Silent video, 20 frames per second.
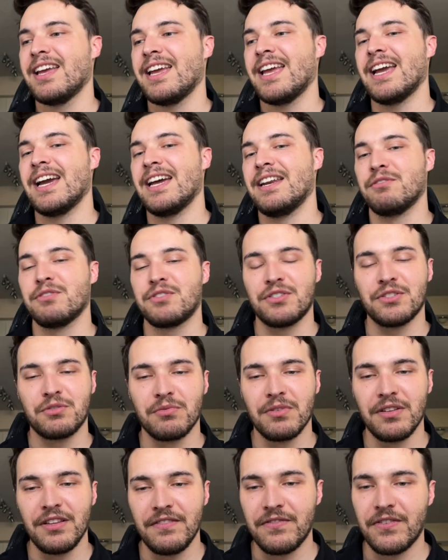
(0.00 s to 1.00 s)
And it was just
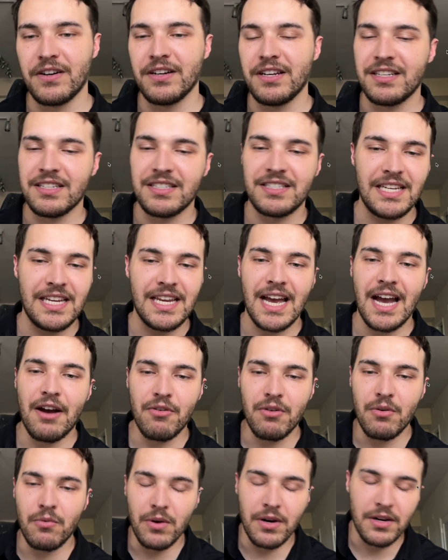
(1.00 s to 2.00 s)
really funny to see
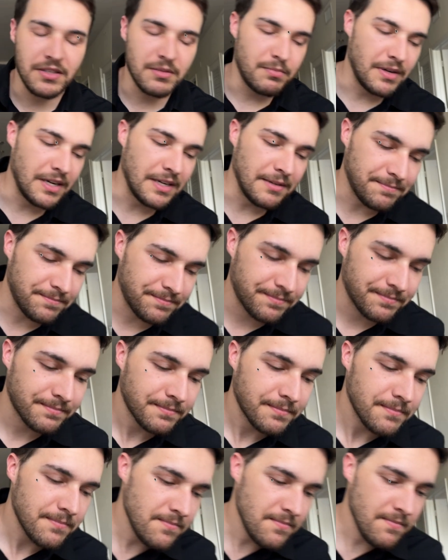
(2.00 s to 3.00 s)
how it worked. But
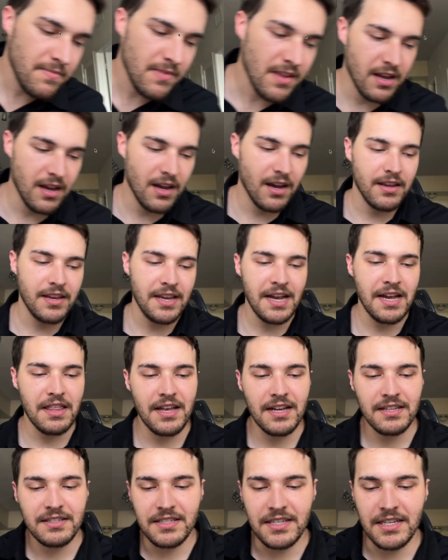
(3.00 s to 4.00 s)
yeah,
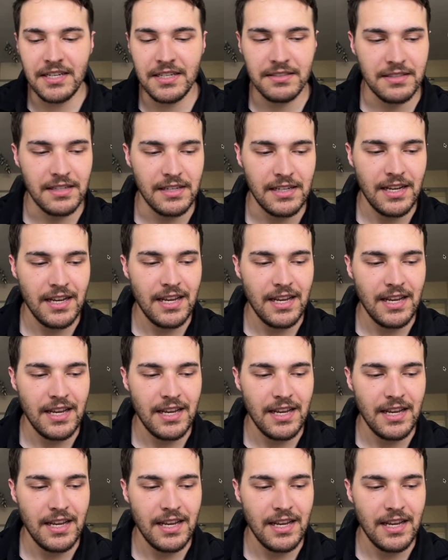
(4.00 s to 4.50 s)
that's it.